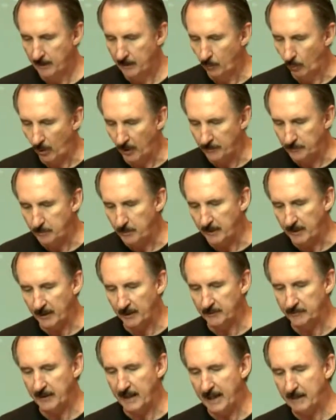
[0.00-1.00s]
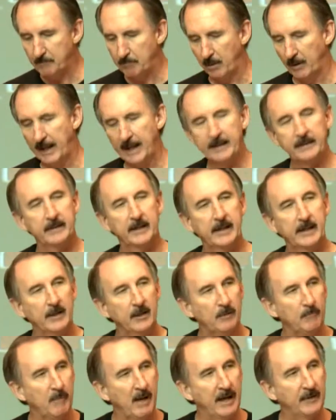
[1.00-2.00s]
was because I had planned to
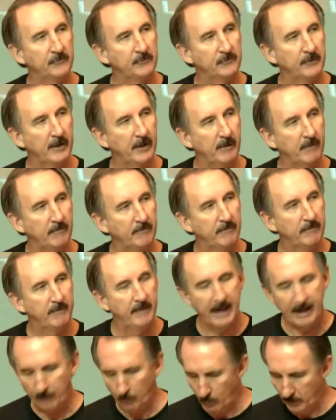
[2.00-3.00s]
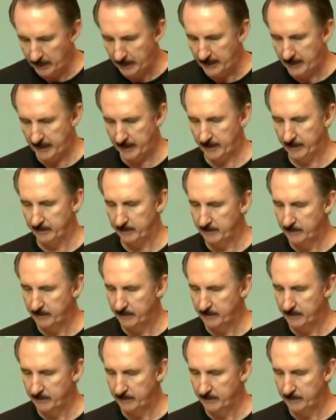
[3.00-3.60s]
kill myself that weekend.